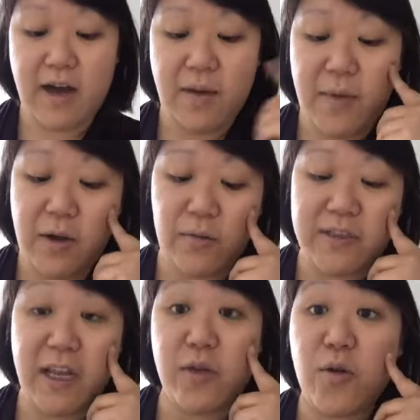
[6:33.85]
I would
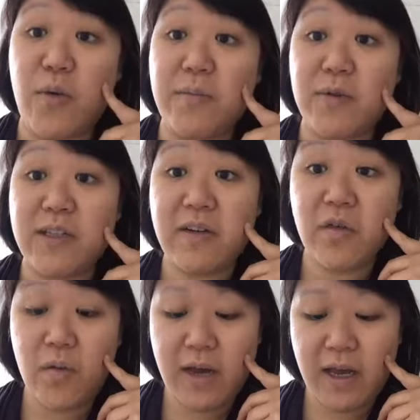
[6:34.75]
say 31%
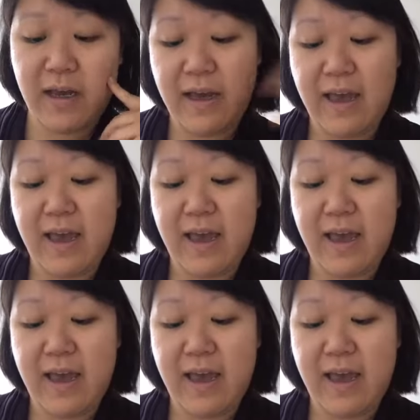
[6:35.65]
of the way.